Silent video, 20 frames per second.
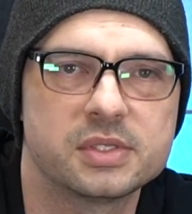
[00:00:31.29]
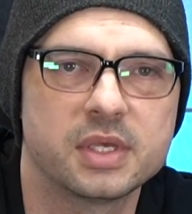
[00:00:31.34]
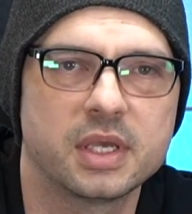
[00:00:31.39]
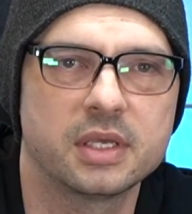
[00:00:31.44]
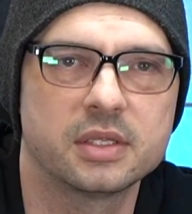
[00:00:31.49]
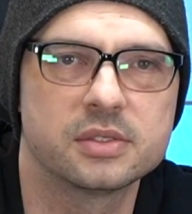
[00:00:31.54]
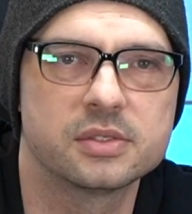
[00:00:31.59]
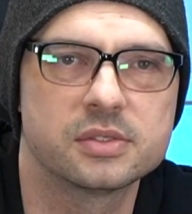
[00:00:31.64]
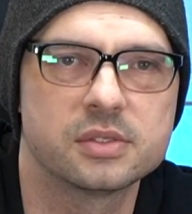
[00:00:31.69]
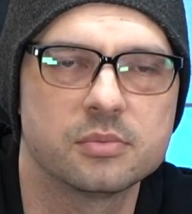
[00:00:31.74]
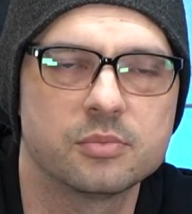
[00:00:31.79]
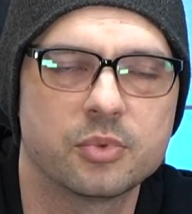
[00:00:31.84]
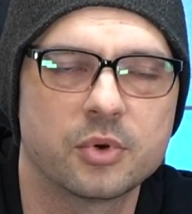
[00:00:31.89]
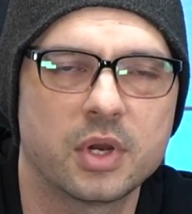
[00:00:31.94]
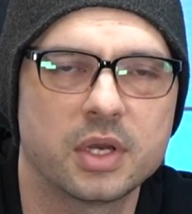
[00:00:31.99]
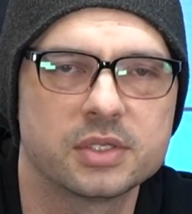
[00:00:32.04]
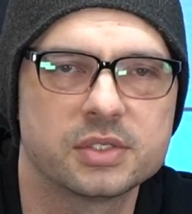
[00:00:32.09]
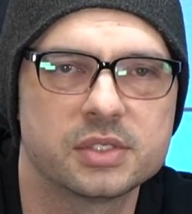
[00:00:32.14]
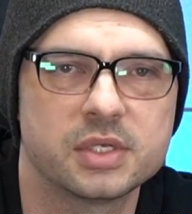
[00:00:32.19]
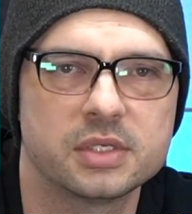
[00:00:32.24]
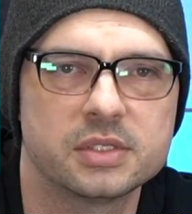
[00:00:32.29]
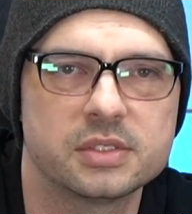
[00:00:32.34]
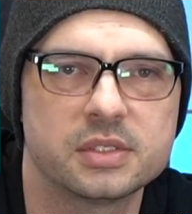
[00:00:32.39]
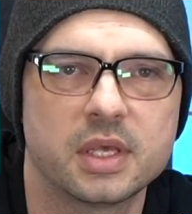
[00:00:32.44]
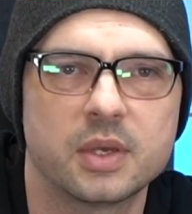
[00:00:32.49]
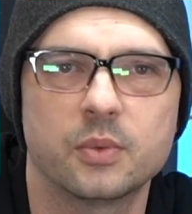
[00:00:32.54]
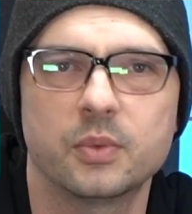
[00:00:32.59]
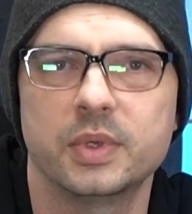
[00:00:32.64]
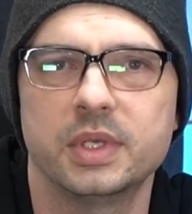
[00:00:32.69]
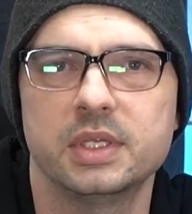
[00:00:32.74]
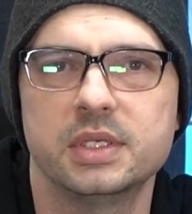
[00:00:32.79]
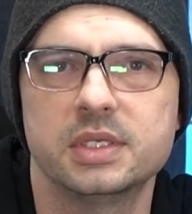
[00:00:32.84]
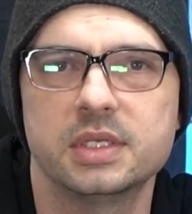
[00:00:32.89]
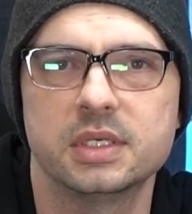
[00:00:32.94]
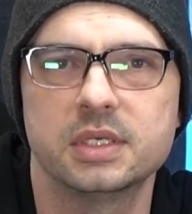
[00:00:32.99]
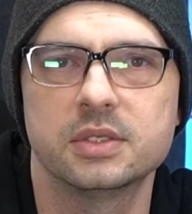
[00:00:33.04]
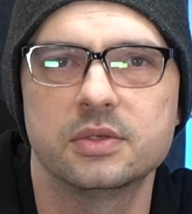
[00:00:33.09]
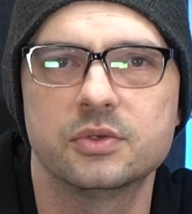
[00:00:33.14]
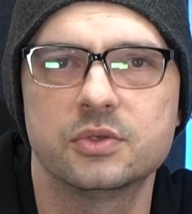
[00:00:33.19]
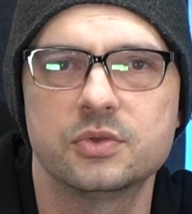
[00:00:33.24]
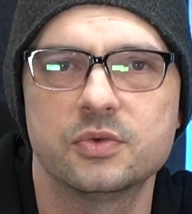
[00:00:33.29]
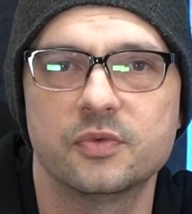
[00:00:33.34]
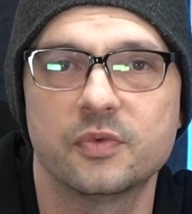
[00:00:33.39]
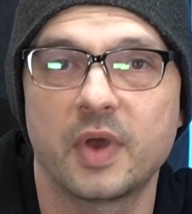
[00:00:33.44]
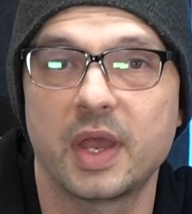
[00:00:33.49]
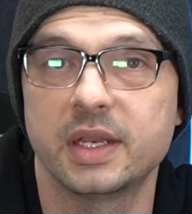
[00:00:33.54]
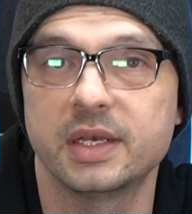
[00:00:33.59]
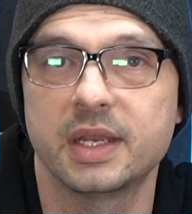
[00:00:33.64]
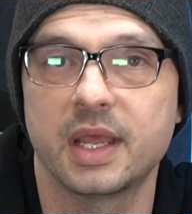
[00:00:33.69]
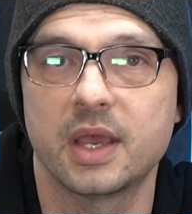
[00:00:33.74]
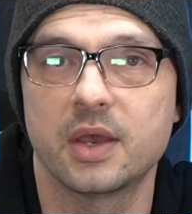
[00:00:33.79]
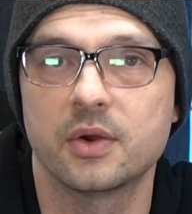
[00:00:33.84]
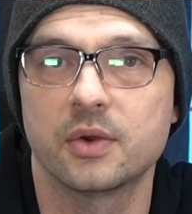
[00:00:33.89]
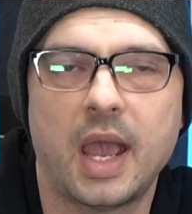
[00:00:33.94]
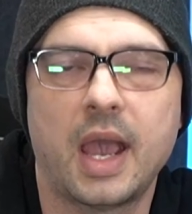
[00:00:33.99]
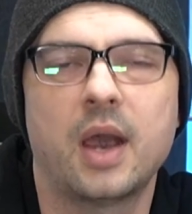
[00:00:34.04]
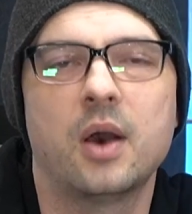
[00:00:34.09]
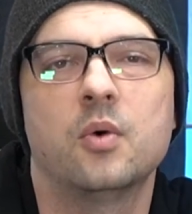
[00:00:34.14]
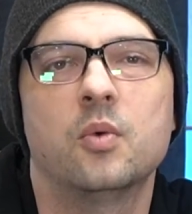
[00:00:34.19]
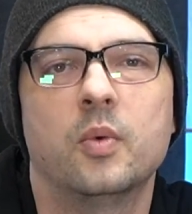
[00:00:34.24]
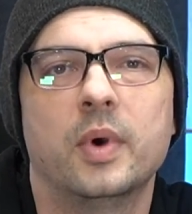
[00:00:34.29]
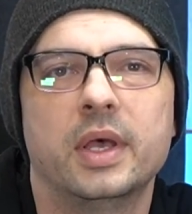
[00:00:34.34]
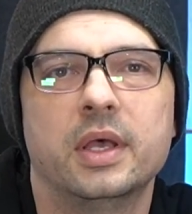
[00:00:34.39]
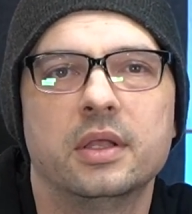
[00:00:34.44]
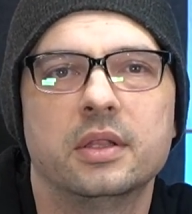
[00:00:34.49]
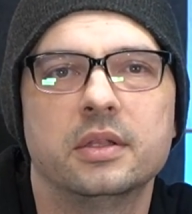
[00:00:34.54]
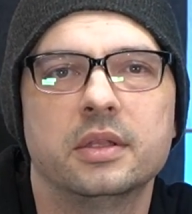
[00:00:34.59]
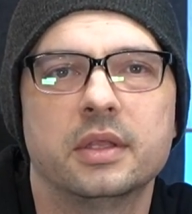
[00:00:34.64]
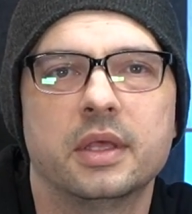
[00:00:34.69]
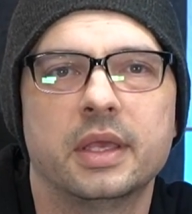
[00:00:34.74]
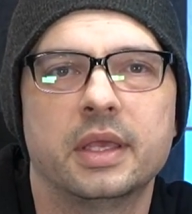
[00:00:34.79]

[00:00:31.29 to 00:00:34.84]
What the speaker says: and some process that we did to find out how well